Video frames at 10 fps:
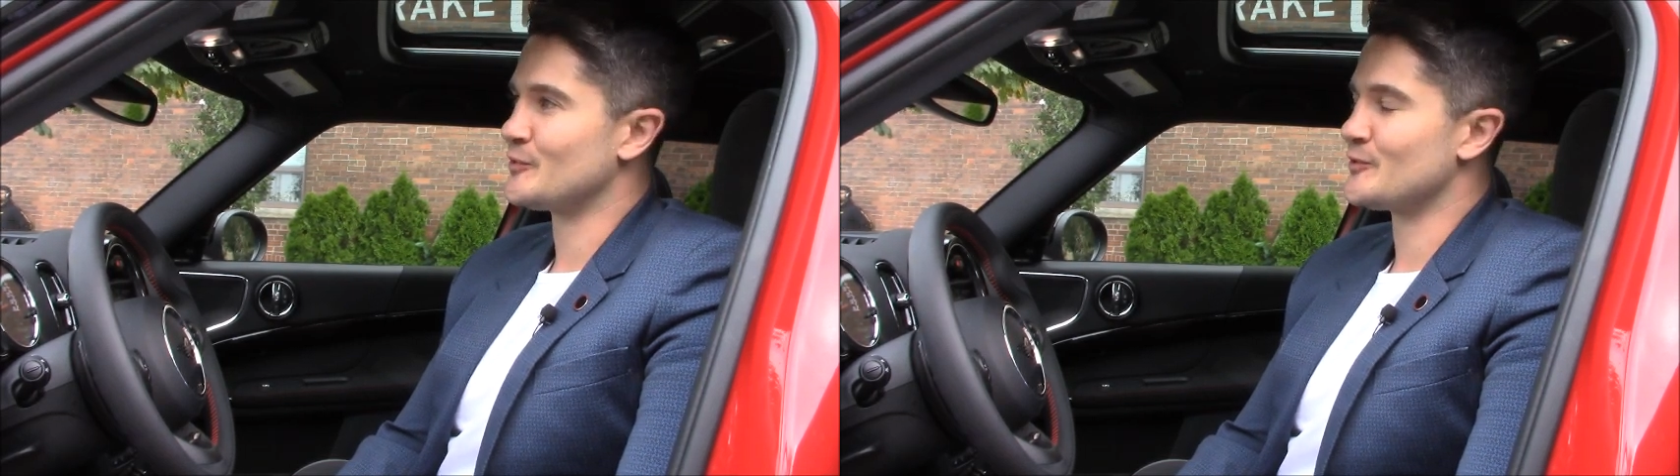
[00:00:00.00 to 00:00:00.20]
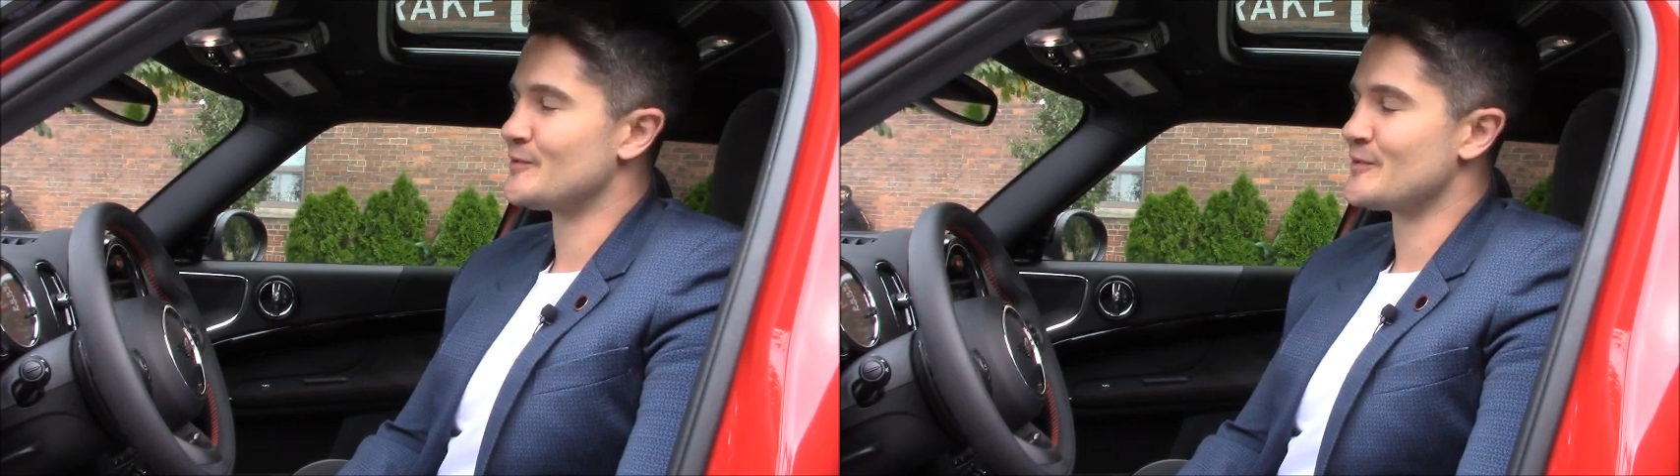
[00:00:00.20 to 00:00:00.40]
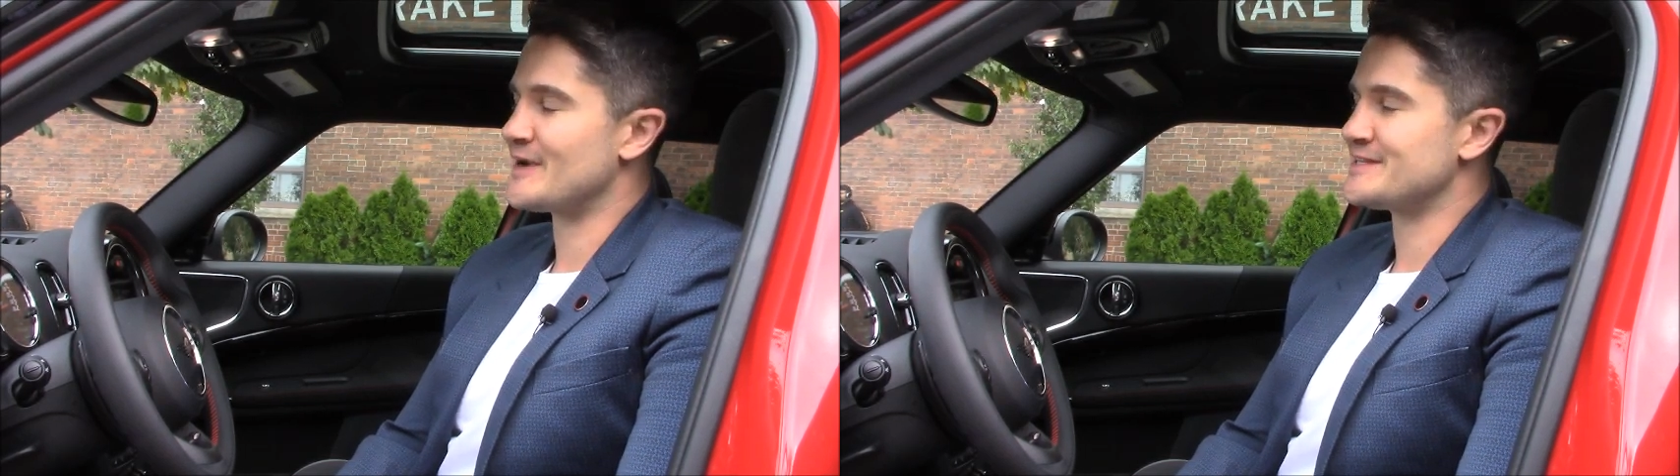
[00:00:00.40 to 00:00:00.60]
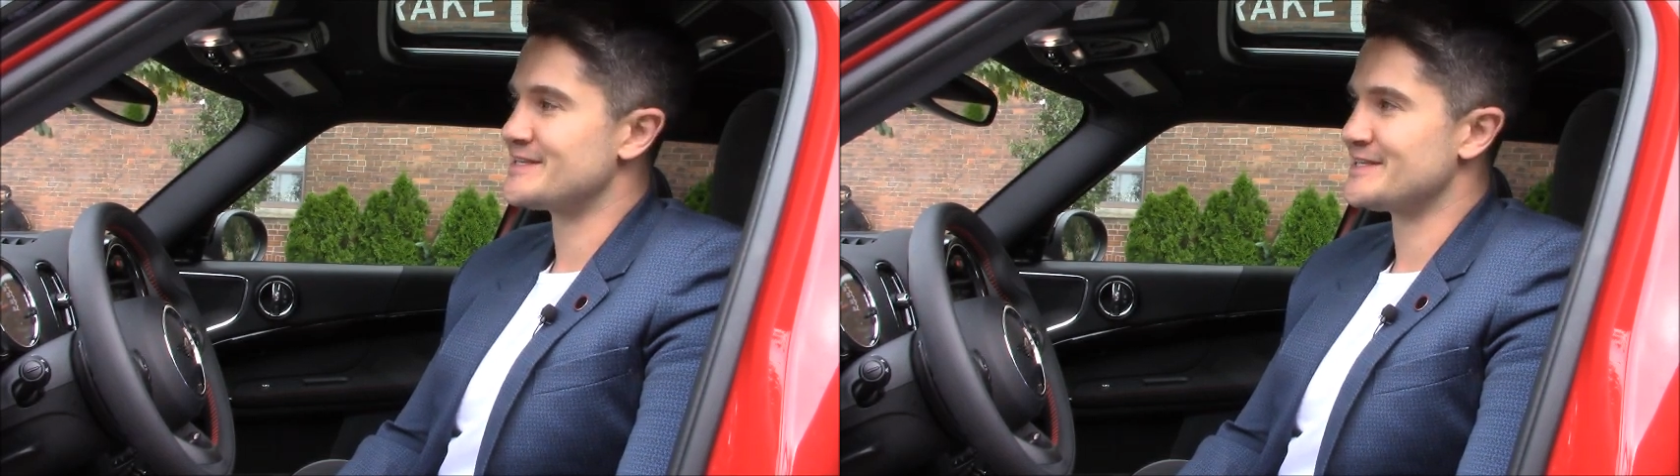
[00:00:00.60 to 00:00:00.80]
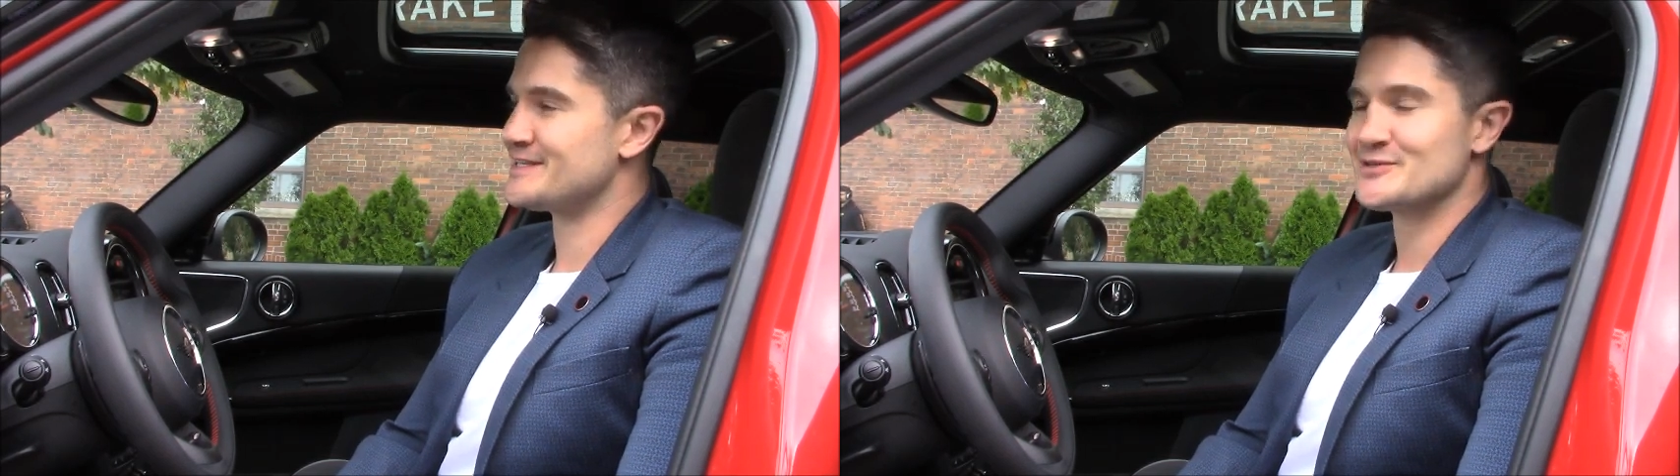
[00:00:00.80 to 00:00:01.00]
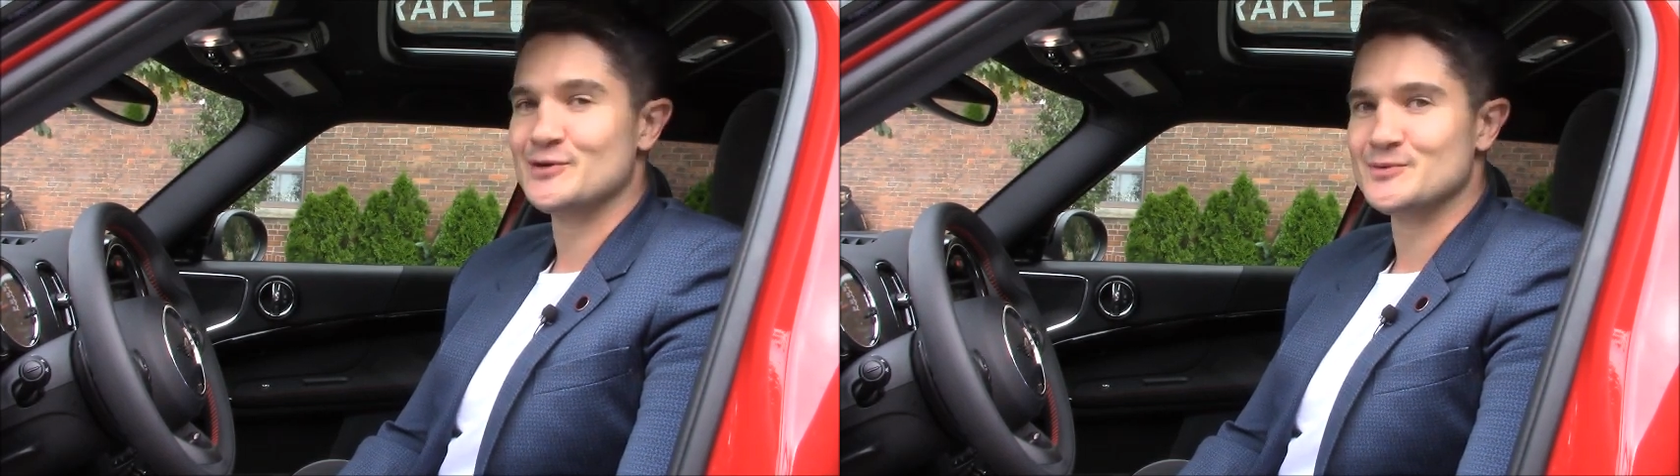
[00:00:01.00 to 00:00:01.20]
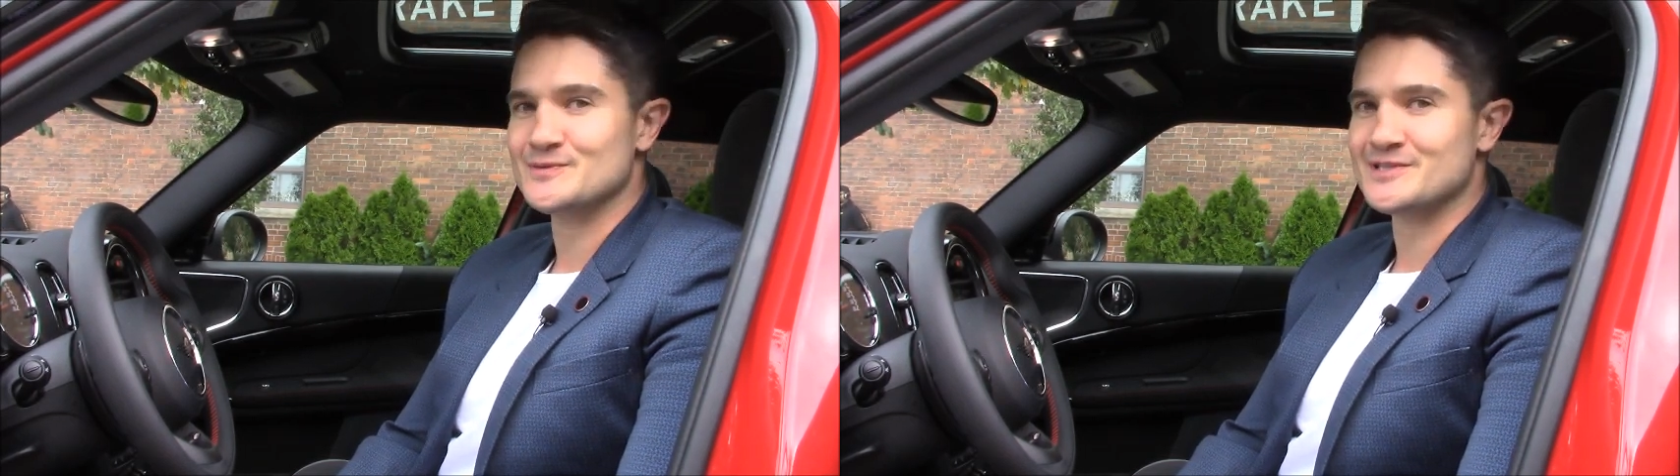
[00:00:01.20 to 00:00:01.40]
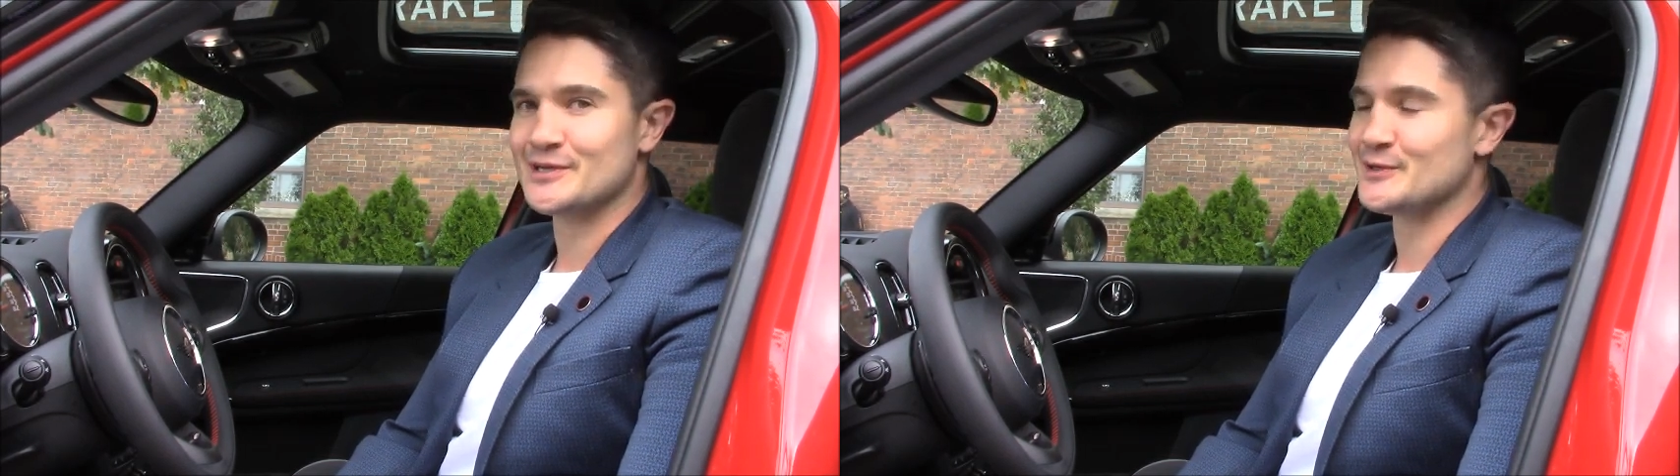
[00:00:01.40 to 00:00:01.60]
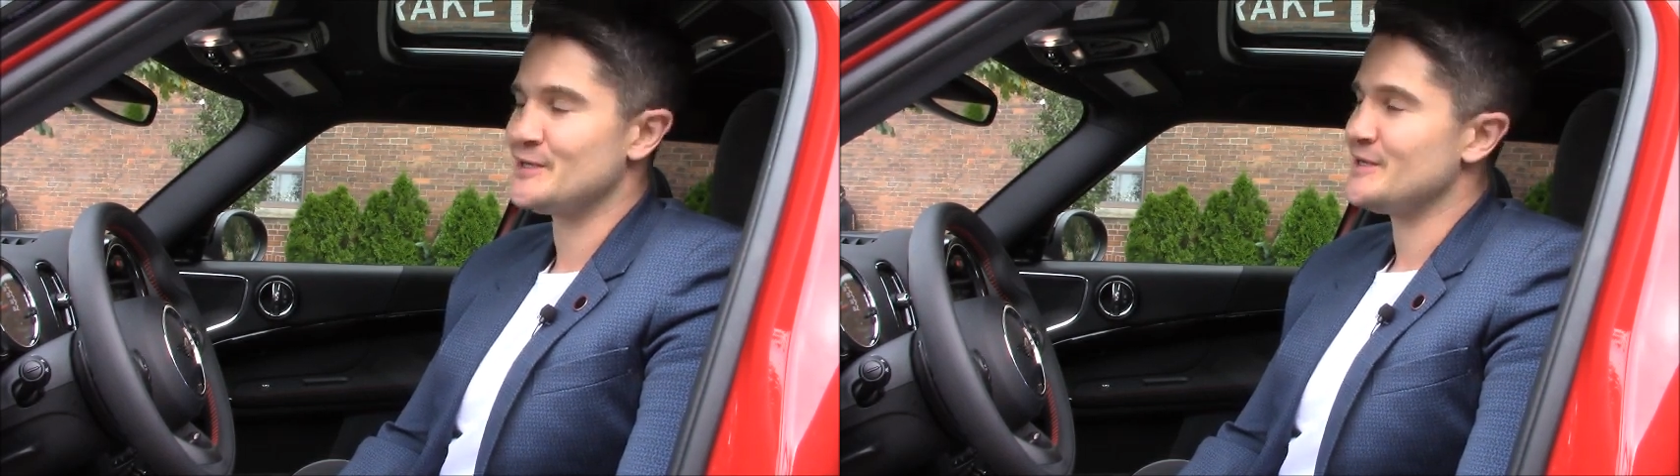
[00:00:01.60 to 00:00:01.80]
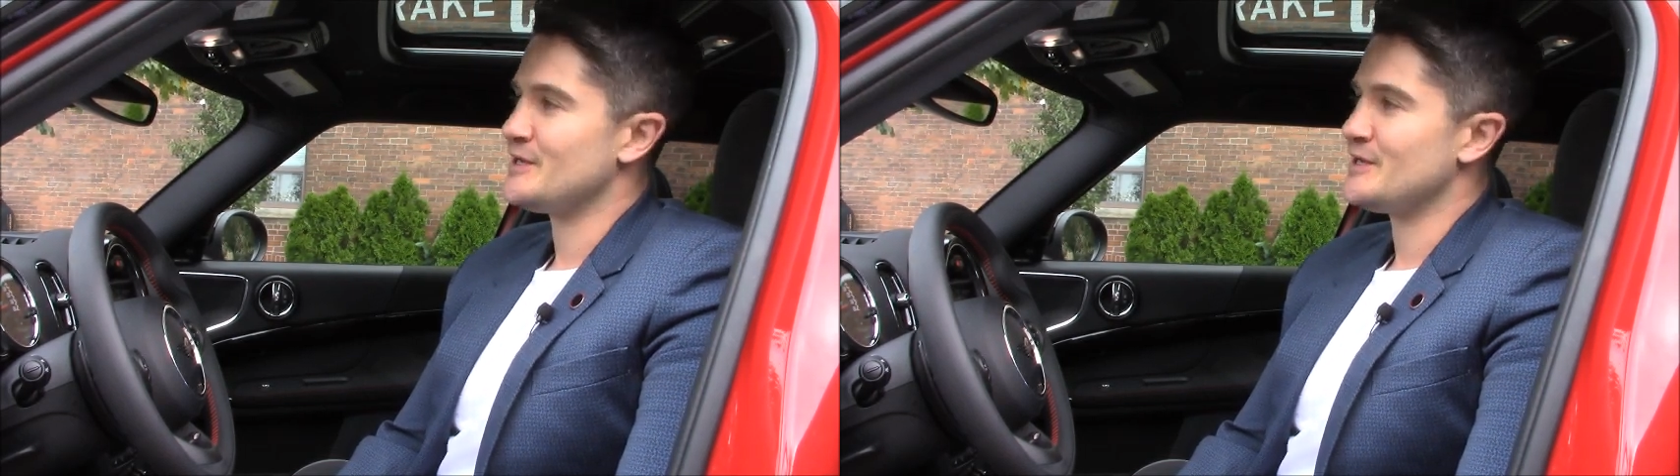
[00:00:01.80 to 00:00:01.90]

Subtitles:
We were 18 years old, so